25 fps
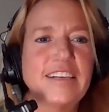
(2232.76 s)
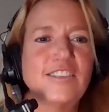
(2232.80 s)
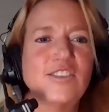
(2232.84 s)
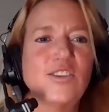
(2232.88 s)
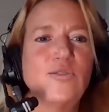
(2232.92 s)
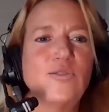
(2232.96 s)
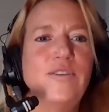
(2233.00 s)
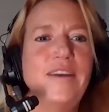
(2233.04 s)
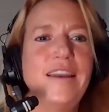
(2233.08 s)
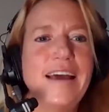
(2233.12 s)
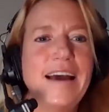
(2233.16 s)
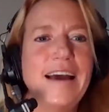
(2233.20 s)

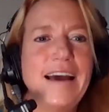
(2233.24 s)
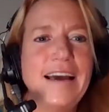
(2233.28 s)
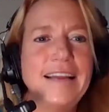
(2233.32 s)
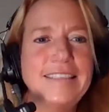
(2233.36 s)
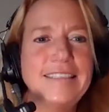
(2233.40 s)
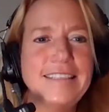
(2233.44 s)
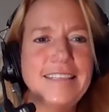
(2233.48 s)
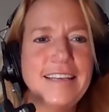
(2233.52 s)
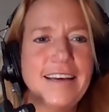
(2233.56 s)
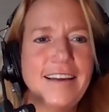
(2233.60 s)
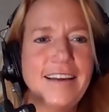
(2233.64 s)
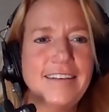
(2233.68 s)
So
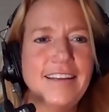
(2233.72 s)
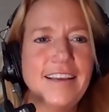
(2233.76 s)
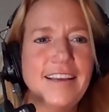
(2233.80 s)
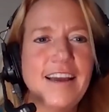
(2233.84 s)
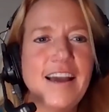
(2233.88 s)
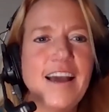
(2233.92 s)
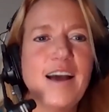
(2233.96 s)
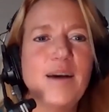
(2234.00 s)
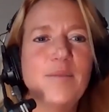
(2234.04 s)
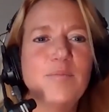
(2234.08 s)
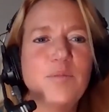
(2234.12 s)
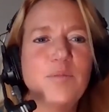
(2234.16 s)

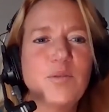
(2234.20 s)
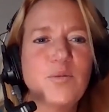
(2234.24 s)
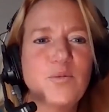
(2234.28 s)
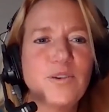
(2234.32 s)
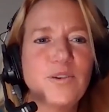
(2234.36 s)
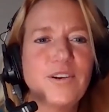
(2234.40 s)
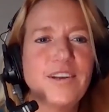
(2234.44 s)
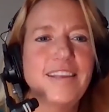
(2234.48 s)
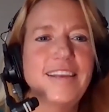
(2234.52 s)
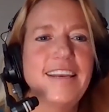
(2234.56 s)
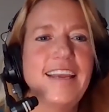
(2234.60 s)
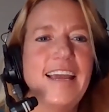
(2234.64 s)
not.com,
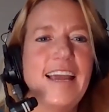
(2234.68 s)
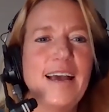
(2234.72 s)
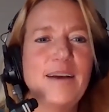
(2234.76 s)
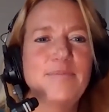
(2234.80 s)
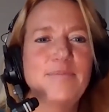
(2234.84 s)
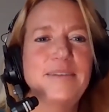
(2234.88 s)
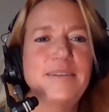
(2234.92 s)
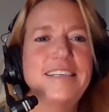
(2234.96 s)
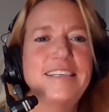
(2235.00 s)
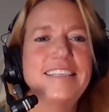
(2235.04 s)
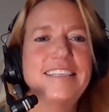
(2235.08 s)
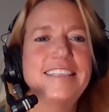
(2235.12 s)

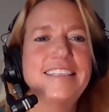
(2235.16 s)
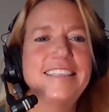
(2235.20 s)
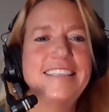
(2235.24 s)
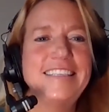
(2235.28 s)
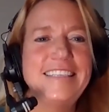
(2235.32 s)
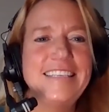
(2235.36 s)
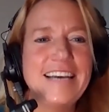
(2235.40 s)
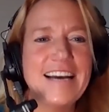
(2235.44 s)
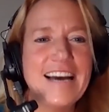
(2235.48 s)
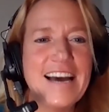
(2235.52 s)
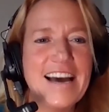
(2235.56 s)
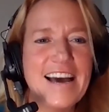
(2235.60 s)

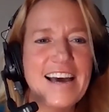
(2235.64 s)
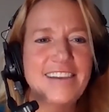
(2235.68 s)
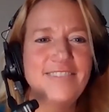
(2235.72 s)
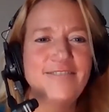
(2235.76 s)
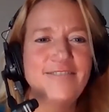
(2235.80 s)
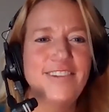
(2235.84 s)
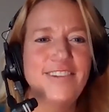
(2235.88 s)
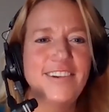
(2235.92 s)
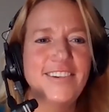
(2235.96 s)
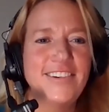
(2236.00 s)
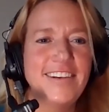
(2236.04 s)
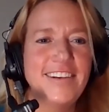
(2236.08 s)

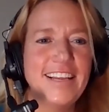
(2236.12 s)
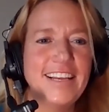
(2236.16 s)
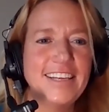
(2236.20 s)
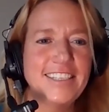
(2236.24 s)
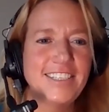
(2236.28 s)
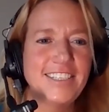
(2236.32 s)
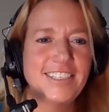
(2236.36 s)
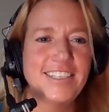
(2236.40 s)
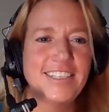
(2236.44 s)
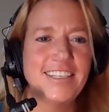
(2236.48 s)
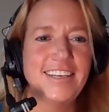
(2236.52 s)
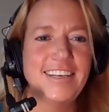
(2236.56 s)

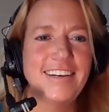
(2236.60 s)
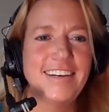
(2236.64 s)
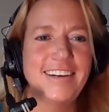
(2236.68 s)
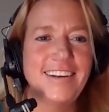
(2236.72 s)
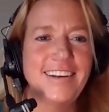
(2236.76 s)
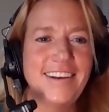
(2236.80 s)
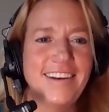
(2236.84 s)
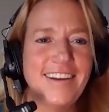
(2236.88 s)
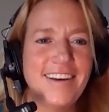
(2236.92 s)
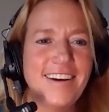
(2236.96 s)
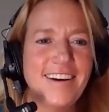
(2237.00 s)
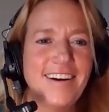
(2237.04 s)

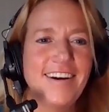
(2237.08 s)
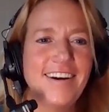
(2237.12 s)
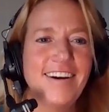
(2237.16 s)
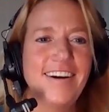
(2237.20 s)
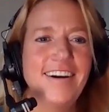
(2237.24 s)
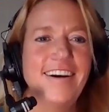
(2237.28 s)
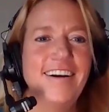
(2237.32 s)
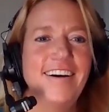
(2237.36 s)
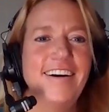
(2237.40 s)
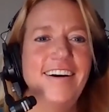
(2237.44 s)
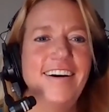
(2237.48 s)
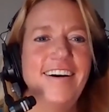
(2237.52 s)
worldhappiness.foundation.
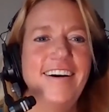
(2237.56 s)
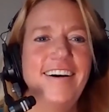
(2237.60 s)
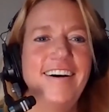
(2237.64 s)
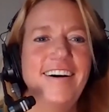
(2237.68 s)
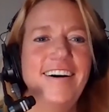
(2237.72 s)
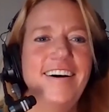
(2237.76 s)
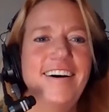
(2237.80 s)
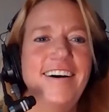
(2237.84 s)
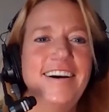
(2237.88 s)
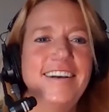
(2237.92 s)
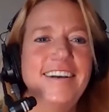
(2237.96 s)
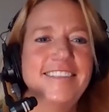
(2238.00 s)

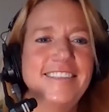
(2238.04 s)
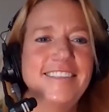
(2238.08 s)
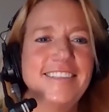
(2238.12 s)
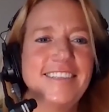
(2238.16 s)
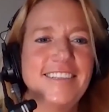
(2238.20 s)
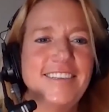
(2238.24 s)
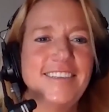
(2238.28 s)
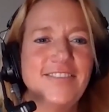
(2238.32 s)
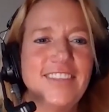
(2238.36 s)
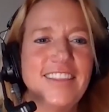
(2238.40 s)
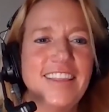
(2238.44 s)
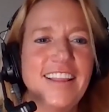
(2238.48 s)

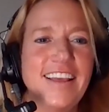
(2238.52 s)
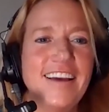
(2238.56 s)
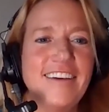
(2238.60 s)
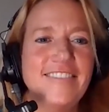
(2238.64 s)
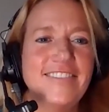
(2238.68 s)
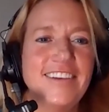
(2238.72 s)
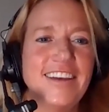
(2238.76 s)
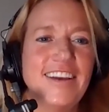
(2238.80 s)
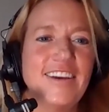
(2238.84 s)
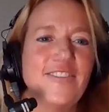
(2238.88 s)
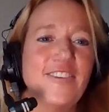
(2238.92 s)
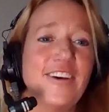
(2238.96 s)
Awesome.
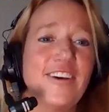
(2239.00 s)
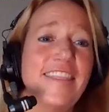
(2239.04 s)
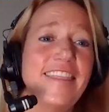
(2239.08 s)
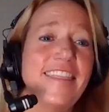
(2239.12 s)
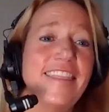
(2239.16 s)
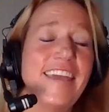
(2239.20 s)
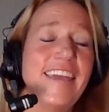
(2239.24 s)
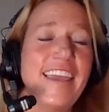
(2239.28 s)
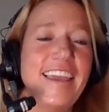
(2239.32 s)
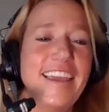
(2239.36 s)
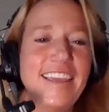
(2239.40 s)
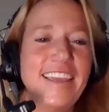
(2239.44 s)
Love it. Well,
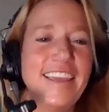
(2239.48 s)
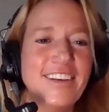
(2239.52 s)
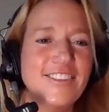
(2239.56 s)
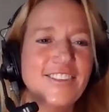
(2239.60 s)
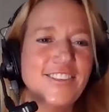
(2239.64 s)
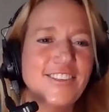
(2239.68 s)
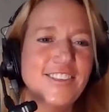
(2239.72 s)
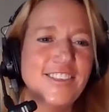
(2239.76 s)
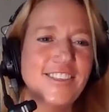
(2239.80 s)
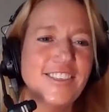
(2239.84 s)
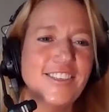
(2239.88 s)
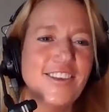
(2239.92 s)
thank you.
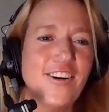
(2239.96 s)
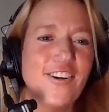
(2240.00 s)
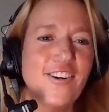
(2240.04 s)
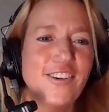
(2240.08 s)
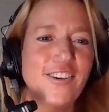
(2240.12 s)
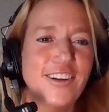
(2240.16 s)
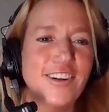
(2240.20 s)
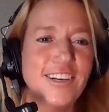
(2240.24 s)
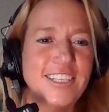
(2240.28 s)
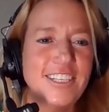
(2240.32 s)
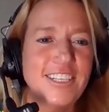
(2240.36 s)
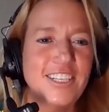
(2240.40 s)
So
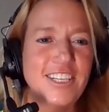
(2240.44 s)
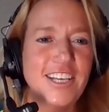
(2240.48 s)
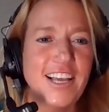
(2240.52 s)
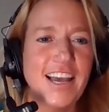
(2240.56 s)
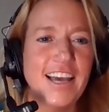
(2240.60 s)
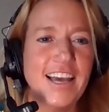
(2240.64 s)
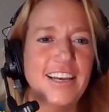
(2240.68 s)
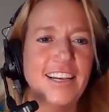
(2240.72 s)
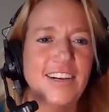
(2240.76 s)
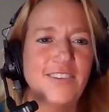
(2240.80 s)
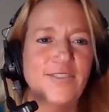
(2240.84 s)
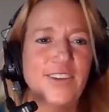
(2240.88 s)
good
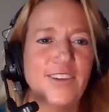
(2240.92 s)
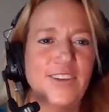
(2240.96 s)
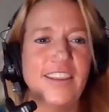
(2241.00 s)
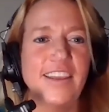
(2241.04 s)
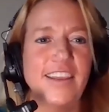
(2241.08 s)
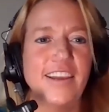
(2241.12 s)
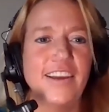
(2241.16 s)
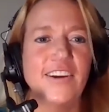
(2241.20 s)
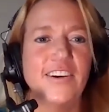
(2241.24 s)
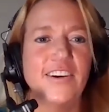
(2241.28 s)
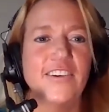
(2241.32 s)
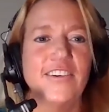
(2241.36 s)
chatting with
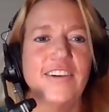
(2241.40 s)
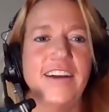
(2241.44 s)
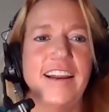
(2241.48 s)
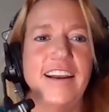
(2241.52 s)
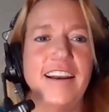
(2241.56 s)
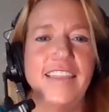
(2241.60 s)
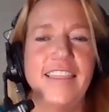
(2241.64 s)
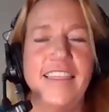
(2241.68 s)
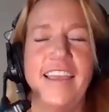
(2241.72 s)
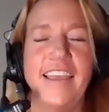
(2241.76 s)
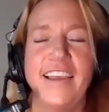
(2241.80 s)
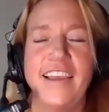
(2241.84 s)
you.
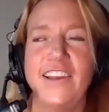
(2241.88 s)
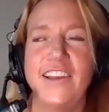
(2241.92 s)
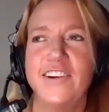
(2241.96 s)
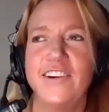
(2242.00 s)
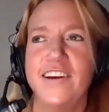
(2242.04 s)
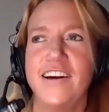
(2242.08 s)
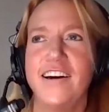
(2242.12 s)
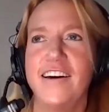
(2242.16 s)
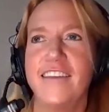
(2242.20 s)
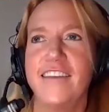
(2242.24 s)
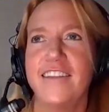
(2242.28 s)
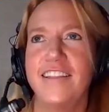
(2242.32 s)
And thank you
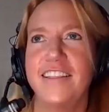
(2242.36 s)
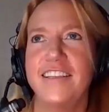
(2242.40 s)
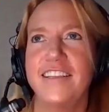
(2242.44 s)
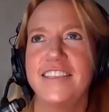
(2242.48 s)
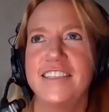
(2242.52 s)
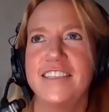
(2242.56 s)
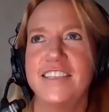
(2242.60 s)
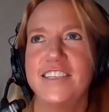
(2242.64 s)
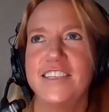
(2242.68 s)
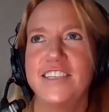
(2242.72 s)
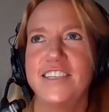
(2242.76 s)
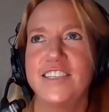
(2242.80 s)
to all the
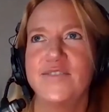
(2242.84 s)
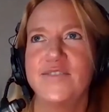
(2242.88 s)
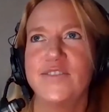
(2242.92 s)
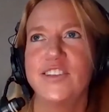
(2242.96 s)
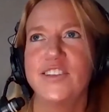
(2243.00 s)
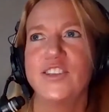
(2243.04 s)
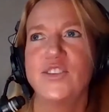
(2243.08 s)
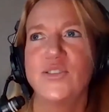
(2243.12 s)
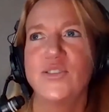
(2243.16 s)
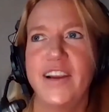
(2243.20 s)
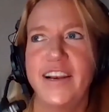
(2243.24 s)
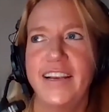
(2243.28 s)
listeners for
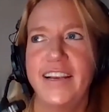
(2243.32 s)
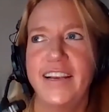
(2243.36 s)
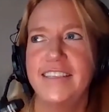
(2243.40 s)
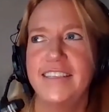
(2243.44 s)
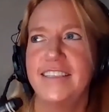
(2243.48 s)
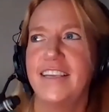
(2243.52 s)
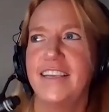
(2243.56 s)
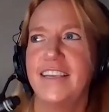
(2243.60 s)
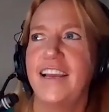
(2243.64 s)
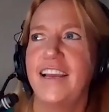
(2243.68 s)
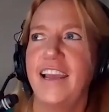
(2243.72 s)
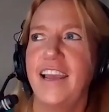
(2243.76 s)
joining
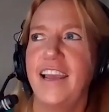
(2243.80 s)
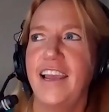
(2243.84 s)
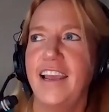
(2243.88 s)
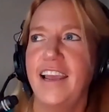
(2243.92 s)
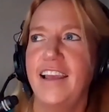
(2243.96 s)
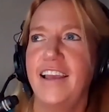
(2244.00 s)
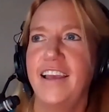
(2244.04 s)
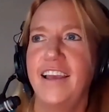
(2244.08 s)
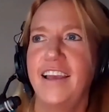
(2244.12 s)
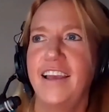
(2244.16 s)
today.